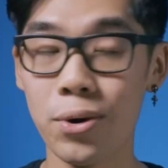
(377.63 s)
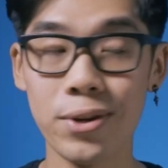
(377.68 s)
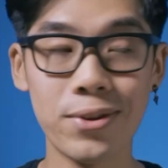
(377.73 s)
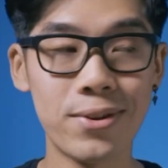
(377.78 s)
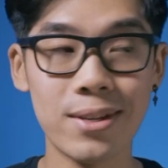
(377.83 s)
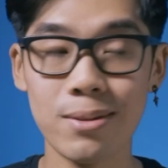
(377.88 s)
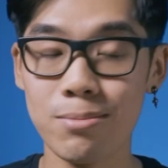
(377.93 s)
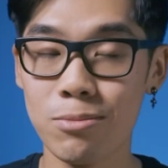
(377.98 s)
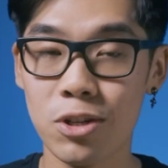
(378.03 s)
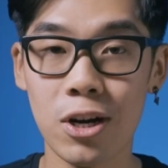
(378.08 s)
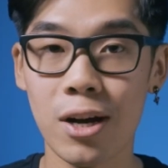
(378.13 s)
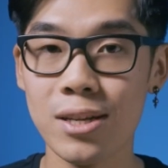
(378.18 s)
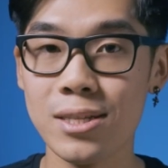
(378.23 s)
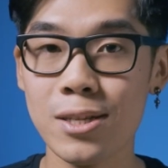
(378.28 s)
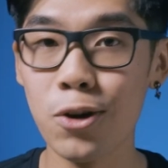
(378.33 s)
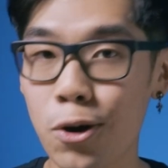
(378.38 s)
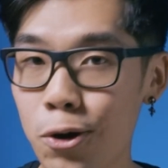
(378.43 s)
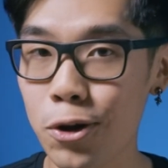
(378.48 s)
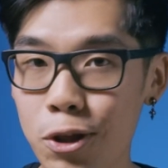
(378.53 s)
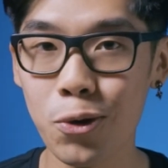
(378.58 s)
Or you can
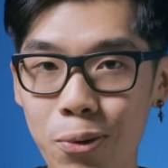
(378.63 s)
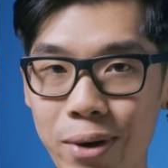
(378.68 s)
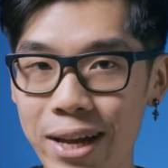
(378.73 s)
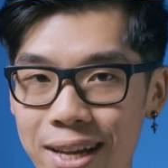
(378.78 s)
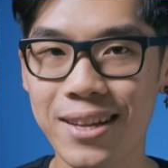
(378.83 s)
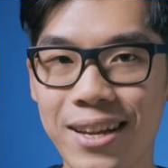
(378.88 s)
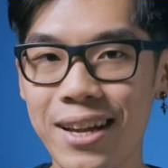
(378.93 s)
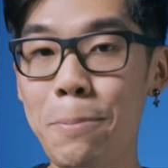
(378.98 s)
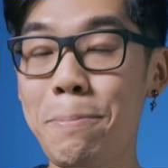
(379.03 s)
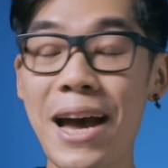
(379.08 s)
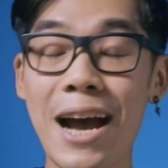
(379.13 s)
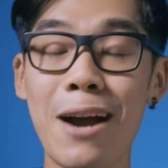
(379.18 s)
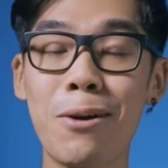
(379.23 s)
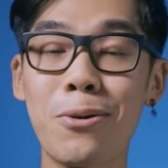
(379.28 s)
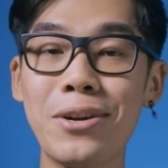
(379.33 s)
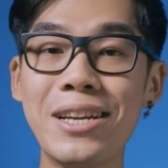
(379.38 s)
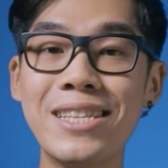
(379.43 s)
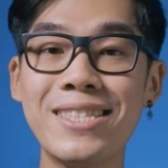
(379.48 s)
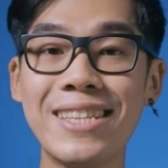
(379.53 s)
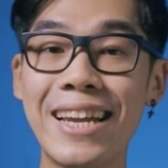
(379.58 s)
cause an earthquake. The
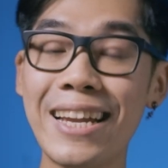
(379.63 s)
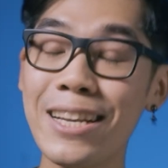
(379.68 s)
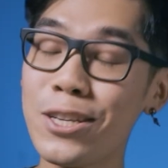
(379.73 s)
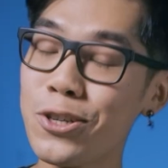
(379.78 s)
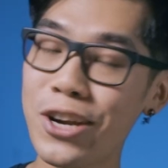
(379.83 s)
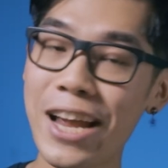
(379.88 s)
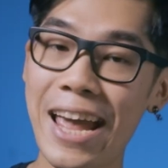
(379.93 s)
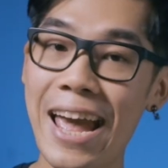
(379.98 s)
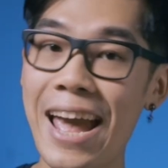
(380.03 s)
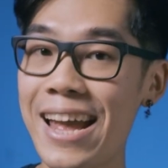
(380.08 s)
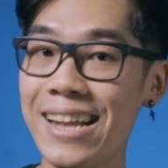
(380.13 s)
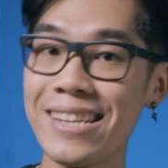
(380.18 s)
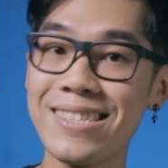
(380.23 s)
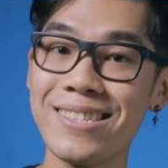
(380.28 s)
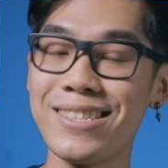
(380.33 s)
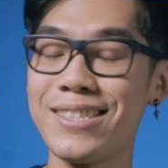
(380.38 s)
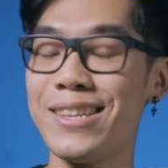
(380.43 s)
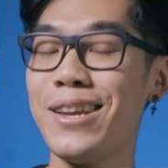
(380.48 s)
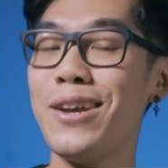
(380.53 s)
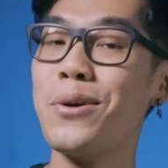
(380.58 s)
power is in your
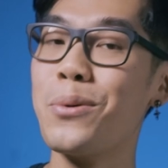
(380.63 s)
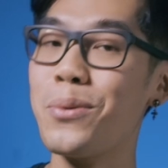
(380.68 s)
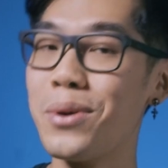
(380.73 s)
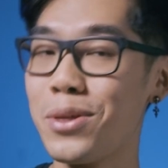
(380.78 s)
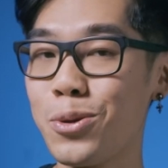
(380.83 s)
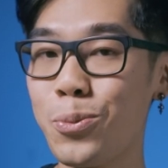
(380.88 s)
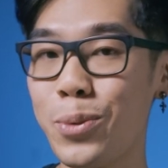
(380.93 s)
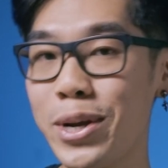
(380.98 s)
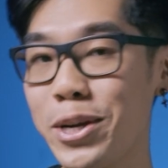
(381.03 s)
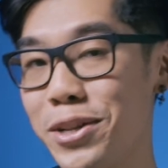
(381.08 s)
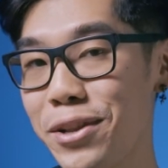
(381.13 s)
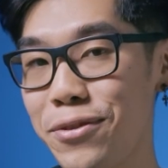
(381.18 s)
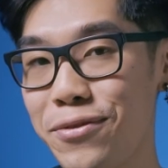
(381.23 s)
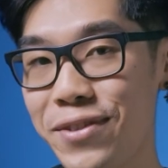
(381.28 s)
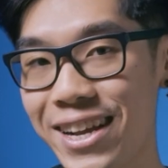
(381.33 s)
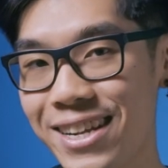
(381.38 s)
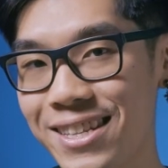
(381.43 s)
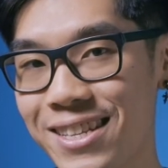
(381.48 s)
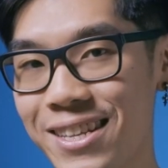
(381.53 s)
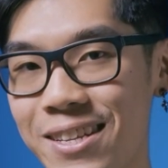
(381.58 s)
hands with the wiggle
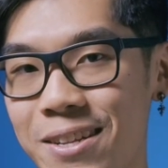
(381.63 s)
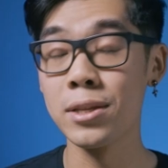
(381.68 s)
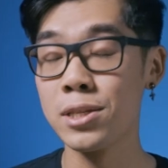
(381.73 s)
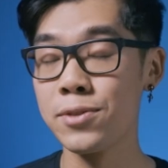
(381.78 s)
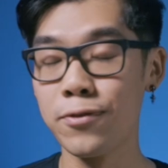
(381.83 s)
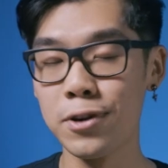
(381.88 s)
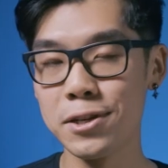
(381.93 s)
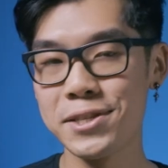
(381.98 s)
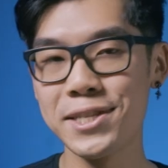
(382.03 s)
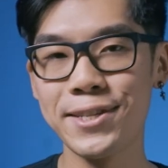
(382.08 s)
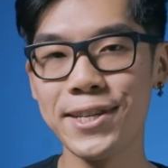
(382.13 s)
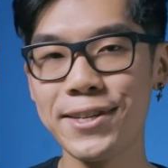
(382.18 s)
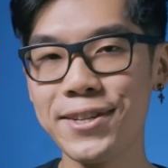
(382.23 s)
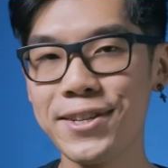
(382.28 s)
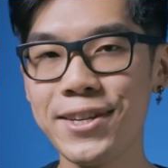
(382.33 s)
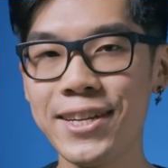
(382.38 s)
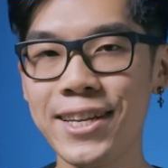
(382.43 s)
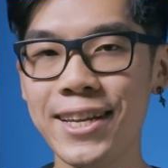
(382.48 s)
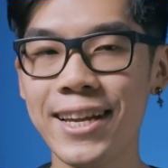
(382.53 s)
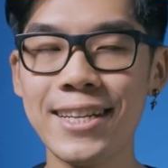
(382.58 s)
effect. With its
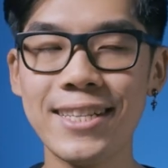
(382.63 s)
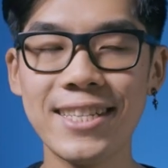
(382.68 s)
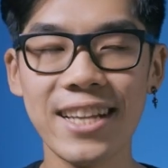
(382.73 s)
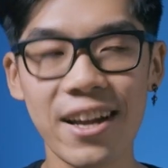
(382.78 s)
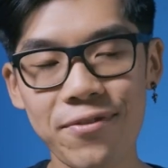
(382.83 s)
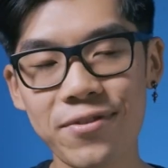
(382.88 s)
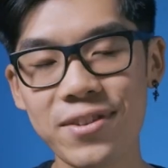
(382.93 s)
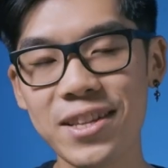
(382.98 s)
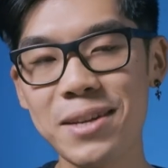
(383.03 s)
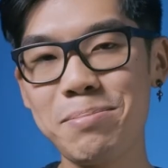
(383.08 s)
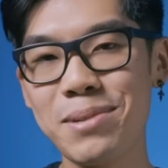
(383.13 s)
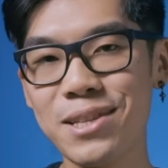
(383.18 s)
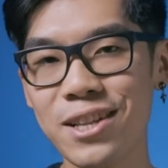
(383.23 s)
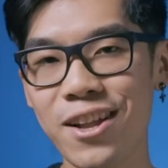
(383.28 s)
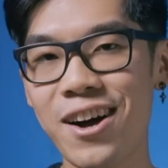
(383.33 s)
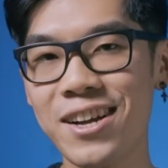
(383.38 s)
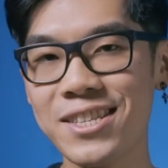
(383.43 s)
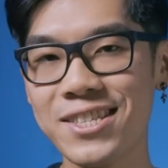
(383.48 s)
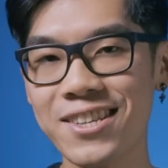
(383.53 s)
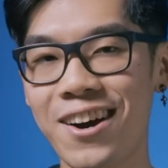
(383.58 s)
versatility, it definitely
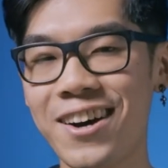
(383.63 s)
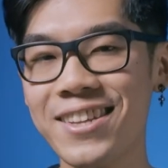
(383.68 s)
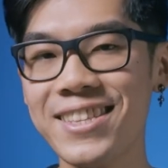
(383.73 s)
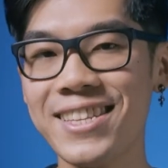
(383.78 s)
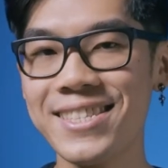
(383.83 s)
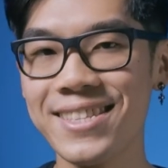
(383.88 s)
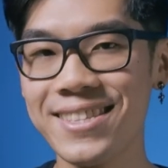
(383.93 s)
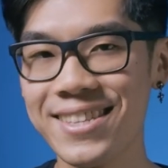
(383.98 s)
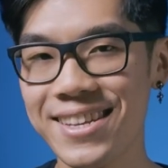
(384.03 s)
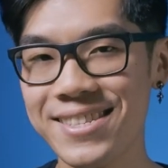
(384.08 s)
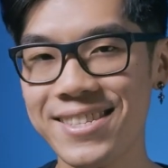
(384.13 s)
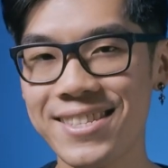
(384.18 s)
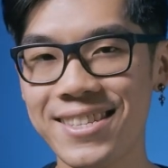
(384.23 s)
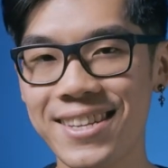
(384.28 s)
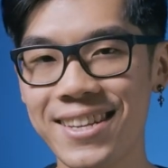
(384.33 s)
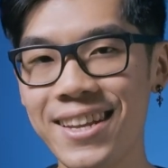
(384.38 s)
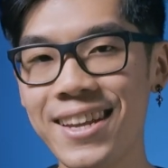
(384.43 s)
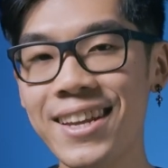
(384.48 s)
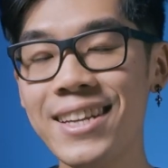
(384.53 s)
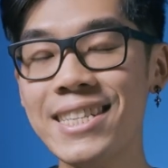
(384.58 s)
belongs on this
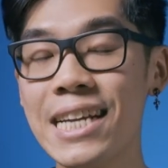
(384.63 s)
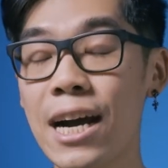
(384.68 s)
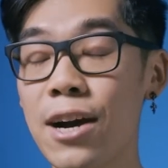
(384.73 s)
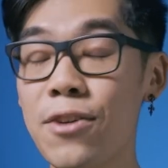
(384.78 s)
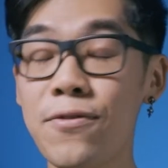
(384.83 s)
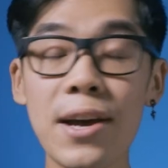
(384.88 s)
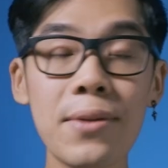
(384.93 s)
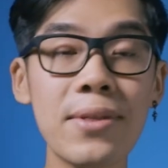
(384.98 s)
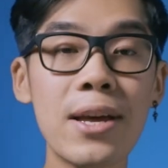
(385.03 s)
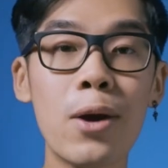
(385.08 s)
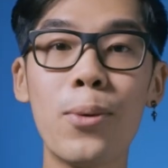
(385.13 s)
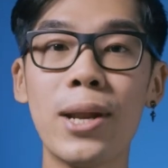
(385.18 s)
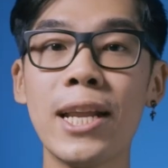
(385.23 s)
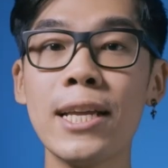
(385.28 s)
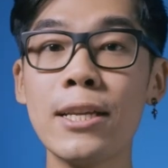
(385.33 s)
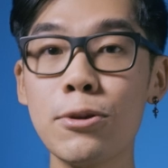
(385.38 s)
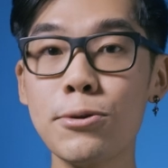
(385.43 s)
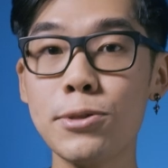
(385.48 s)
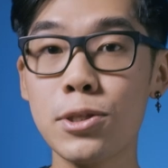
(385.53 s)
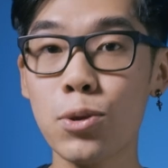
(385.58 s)
list. Now I found that when
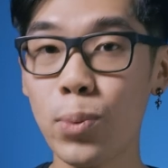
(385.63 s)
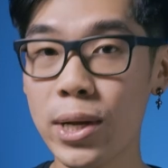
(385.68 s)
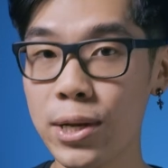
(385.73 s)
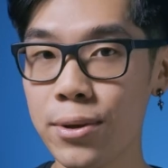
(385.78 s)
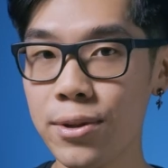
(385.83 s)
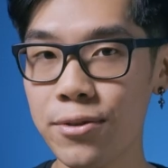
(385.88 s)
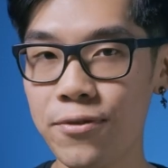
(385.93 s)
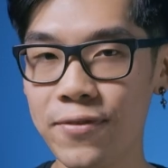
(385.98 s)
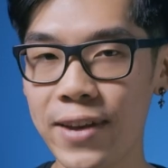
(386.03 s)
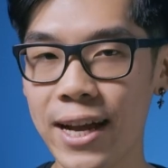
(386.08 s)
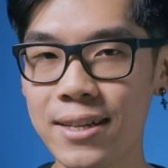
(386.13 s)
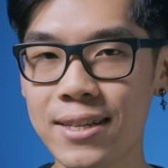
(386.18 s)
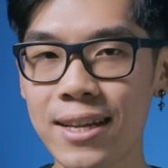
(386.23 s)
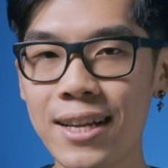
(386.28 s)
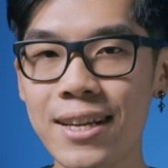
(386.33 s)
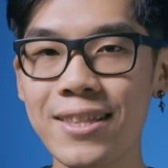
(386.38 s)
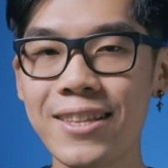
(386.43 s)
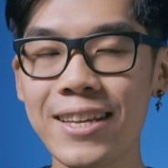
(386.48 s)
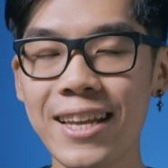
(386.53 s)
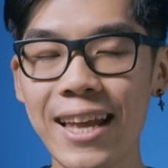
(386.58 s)
I used the wiggle effect,